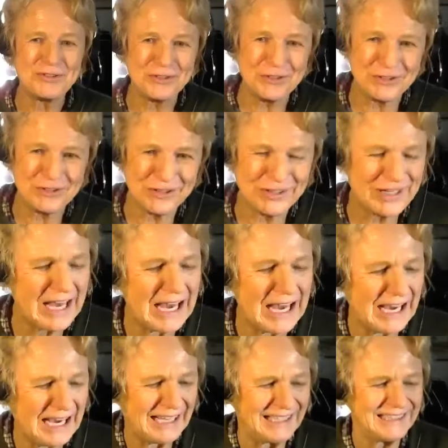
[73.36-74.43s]
Susan.
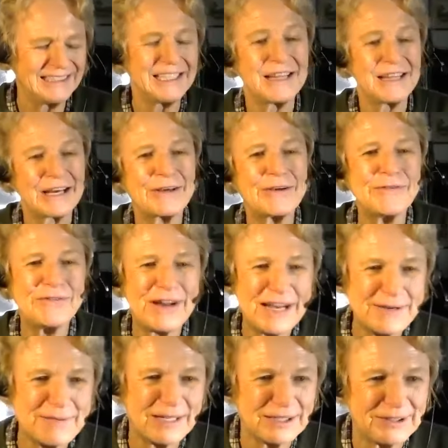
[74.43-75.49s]
And thank you
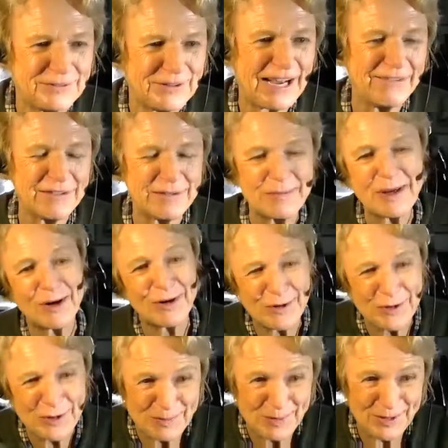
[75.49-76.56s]
very much for having me on
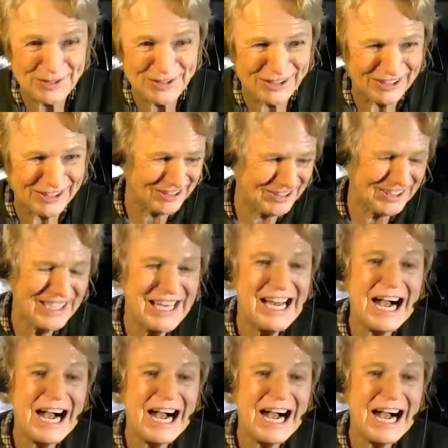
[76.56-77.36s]
your podcast.